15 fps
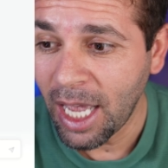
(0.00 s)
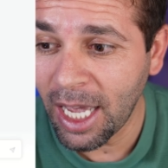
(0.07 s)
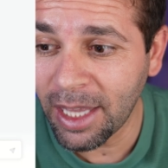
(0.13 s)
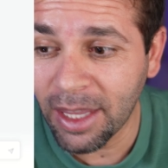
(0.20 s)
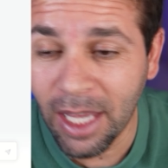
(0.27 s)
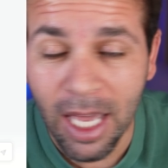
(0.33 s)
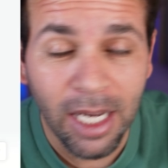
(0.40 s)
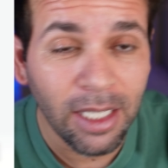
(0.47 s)

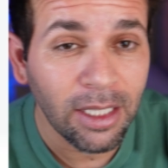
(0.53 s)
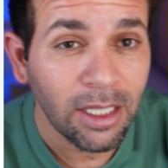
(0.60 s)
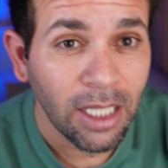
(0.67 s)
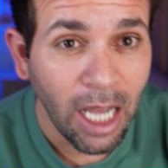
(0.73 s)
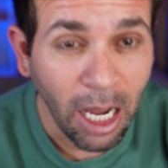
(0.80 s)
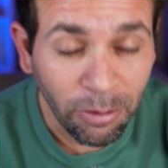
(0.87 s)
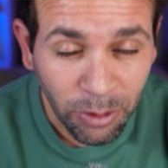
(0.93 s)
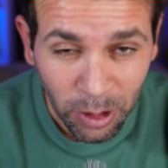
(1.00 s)
And then
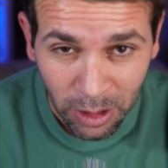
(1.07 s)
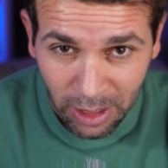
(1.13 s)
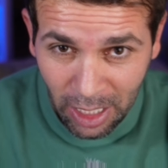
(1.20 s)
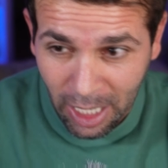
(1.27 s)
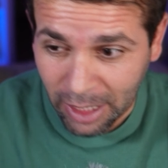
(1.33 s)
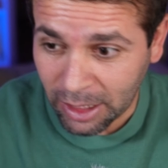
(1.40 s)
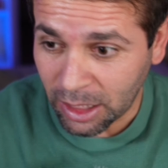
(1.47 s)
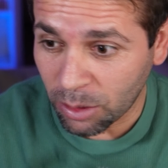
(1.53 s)
after
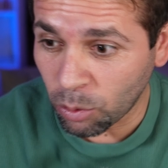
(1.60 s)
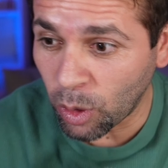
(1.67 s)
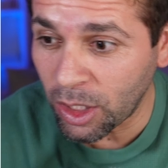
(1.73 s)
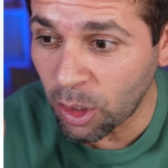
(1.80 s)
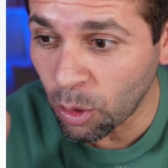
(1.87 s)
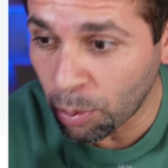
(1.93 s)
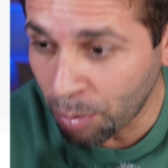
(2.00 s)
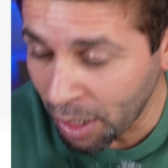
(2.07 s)
that, when
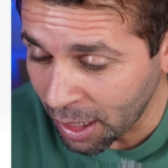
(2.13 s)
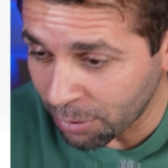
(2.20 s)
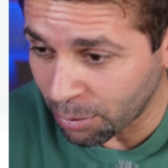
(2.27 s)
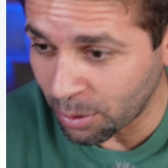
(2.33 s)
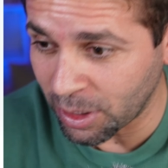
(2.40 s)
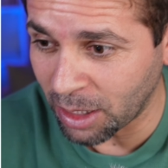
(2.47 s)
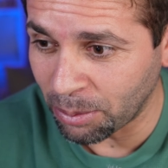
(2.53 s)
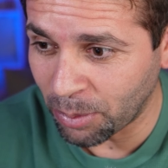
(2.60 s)
you pick, for
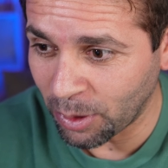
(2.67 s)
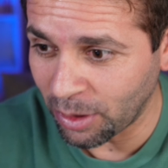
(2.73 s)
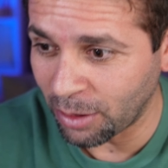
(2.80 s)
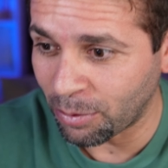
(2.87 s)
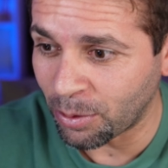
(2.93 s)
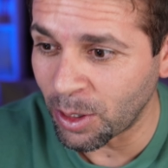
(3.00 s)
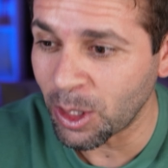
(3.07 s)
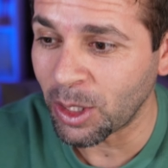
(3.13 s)
example,
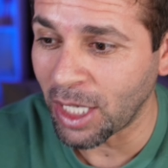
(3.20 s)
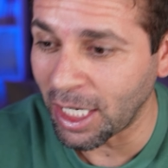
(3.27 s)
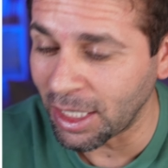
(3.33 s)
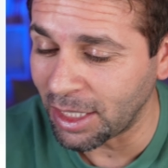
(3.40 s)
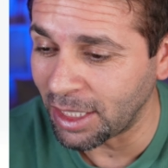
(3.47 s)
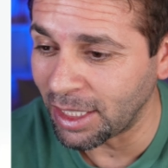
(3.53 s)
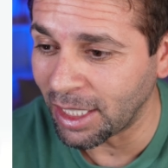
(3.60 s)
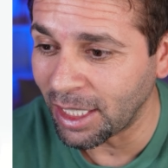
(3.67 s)
the first
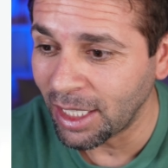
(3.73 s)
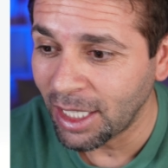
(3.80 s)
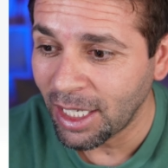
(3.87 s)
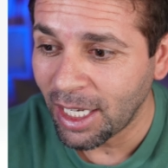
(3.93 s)
idea,